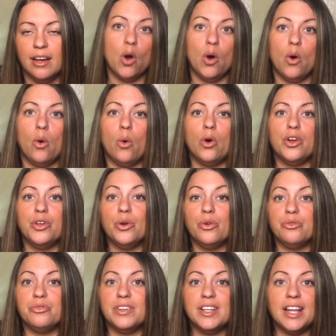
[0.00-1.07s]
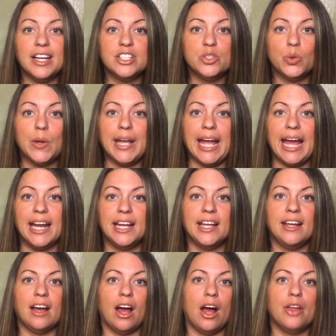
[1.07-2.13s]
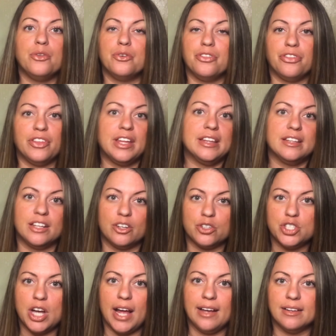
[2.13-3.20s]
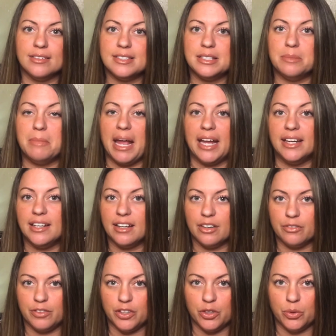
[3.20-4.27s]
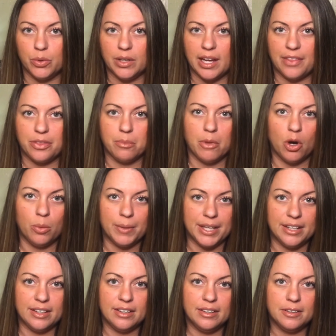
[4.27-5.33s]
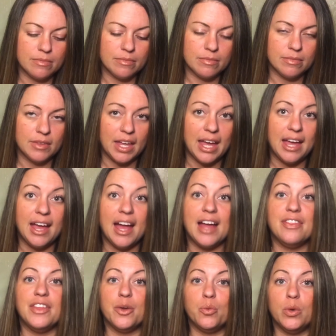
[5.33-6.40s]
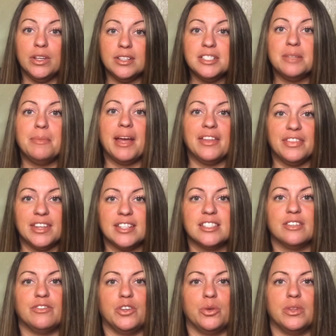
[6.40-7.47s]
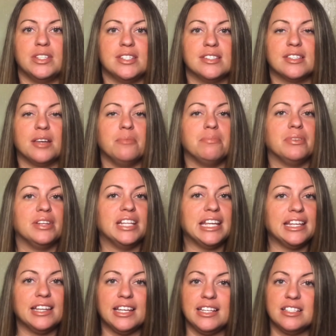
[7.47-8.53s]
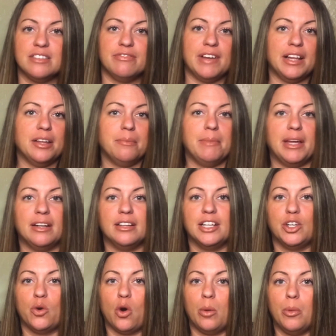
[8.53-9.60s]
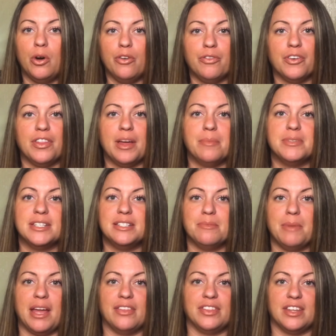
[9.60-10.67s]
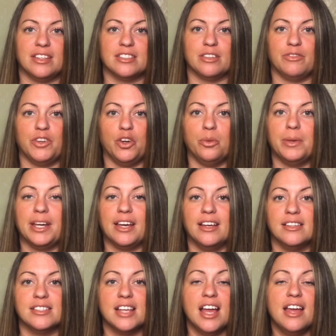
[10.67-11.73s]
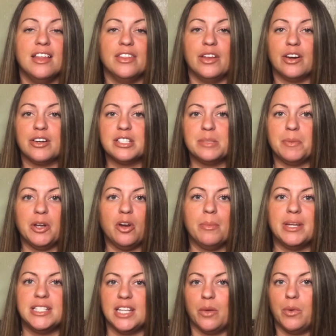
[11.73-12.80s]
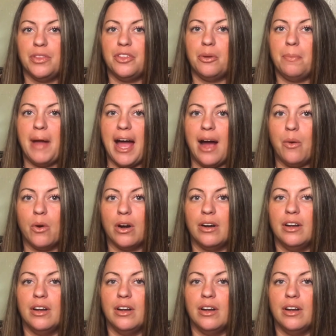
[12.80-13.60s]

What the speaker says: or you don't feel like doing any other thing that your child's demanding of you at the moment? And they will demand things of you. This is completely developmentally normal for them to demand things of you because they're experimenting with their power.